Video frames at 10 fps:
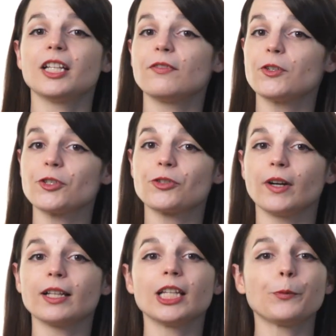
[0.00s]
If you're
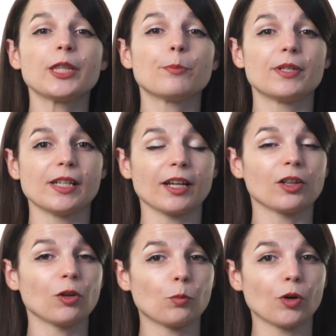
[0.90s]
struggling with a
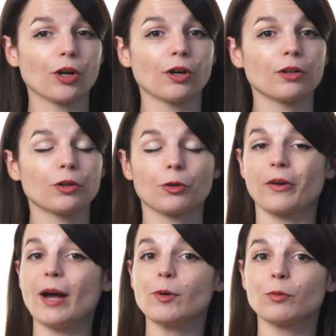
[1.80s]
particular word,
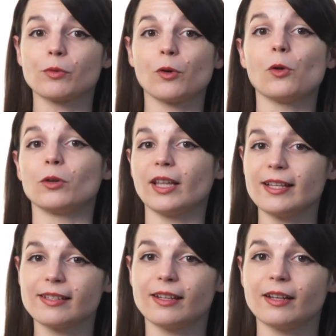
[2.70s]
grammar rule, or
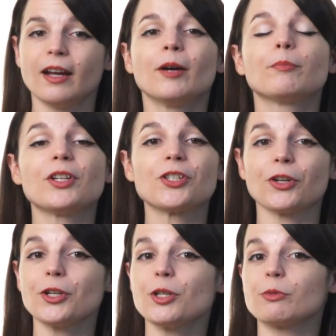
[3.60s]
lesson, be
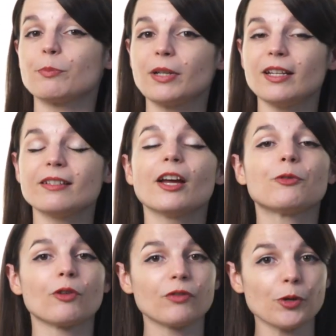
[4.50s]
sure to repeat
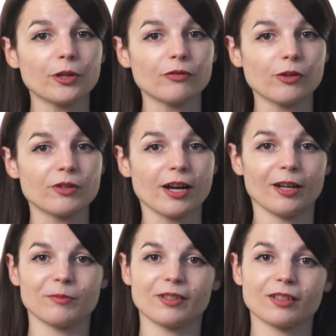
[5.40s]
and review it a few
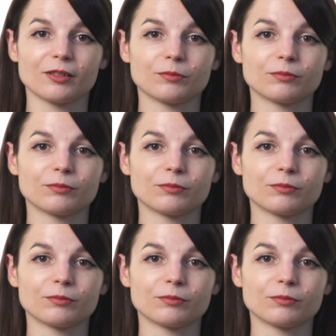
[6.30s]
times.